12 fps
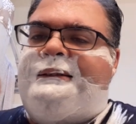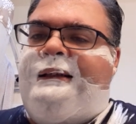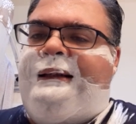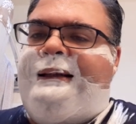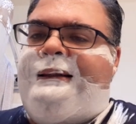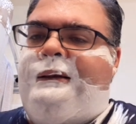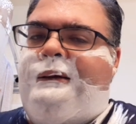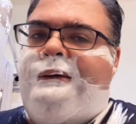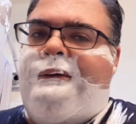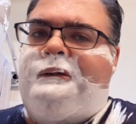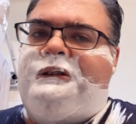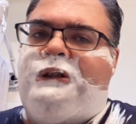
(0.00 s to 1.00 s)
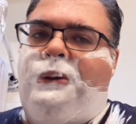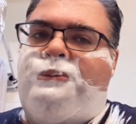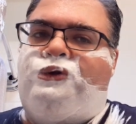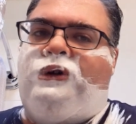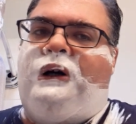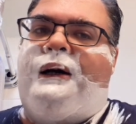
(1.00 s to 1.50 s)
to let the soap
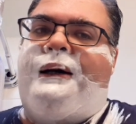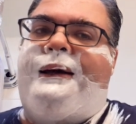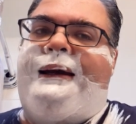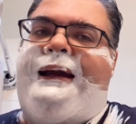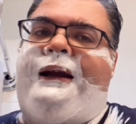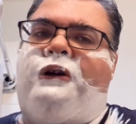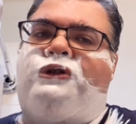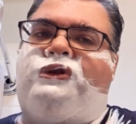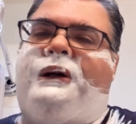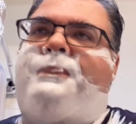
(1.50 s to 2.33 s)
dry, air dry